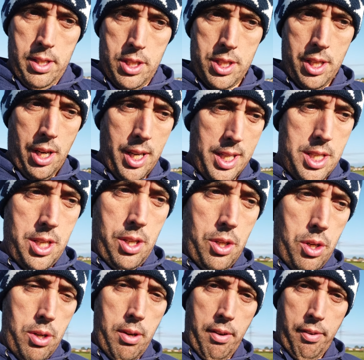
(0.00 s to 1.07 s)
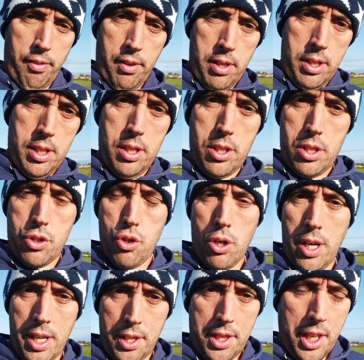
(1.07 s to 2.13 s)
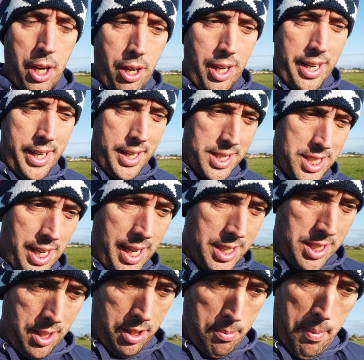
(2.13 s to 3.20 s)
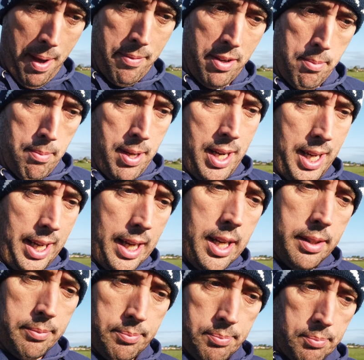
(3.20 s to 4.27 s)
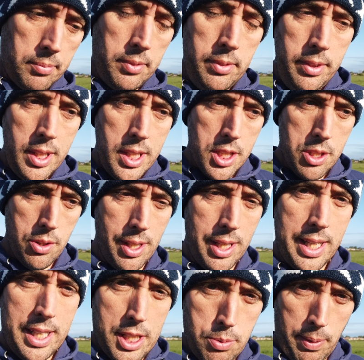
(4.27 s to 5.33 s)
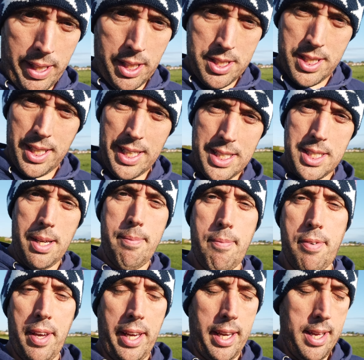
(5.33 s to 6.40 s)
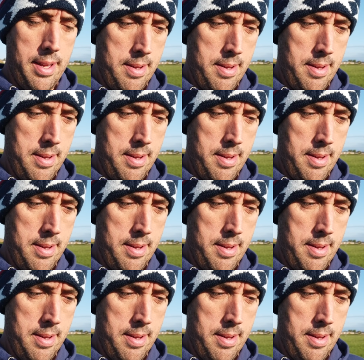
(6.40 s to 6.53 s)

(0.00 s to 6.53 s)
started to try and dial in the settings of the Mavic Mini so at least we could see something.